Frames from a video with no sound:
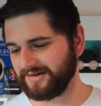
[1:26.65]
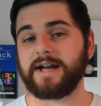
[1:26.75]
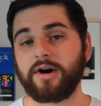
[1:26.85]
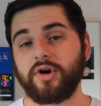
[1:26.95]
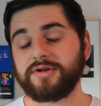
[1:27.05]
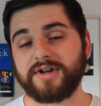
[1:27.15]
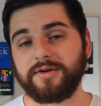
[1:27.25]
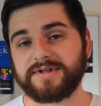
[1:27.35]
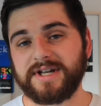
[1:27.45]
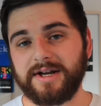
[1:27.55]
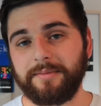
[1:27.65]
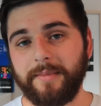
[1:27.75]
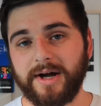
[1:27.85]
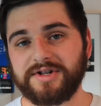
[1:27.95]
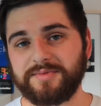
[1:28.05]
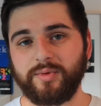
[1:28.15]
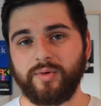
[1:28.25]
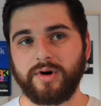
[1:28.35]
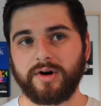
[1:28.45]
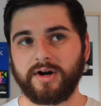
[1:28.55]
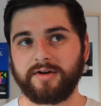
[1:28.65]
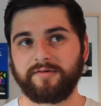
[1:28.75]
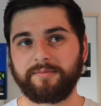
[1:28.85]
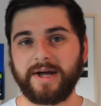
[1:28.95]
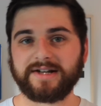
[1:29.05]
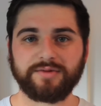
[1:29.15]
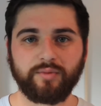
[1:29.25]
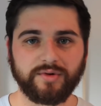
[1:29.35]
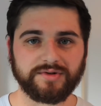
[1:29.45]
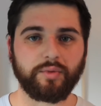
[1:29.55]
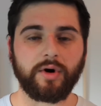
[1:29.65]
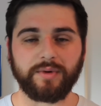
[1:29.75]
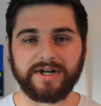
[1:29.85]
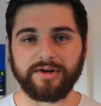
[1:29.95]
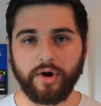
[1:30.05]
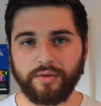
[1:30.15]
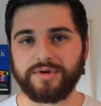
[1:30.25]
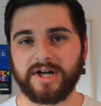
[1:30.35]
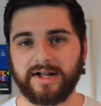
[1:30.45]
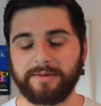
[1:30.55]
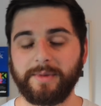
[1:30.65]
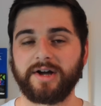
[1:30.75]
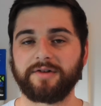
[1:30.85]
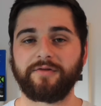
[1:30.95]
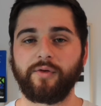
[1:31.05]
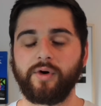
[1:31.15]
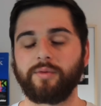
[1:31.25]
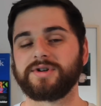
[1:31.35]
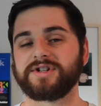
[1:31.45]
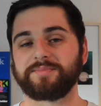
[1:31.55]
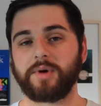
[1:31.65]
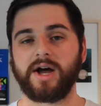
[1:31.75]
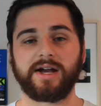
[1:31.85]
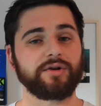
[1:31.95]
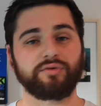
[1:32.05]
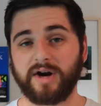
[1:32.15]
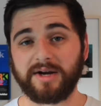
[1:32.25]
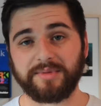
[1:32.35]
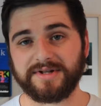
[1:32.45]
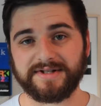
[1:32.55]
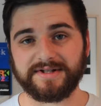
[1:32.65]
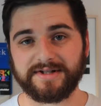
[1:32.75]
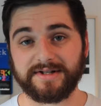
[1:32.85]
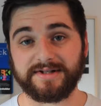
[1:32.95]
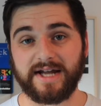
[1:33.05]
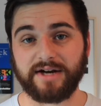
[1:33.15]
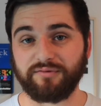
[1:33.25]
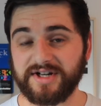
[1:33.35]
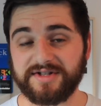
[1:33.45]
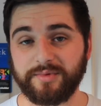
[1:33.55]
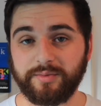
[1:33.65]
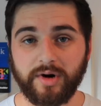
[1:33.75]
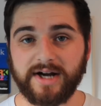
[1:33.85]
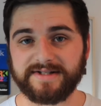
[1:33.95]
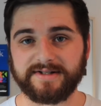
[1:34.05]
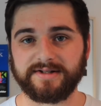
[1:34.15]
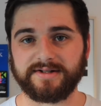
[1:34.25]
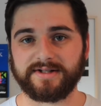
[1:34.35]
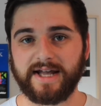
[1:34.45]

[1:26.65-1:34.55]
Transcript: Now, Costco is getting much more kind of back towards what we know Charlie Munger for, which is buying great businesses at reasonable prices.